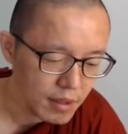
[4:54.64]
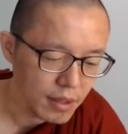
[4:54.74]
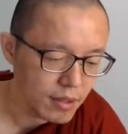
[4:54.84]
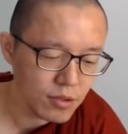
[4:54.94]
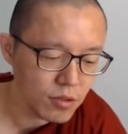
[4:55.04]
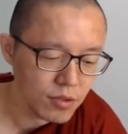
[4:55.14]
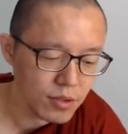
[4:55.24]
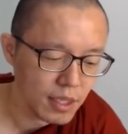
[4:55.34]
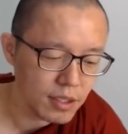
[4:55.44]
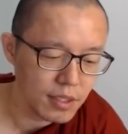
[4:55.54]
there's no
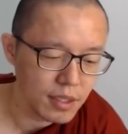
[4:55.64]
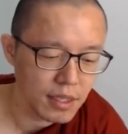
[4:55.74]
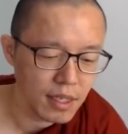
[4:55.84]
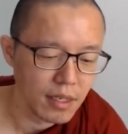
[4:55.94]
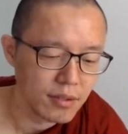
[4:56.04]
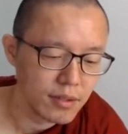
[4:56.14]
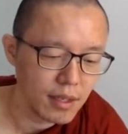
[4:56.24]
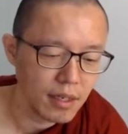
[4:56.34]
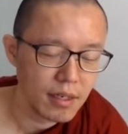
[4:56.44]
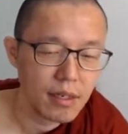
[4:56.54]
such a thing as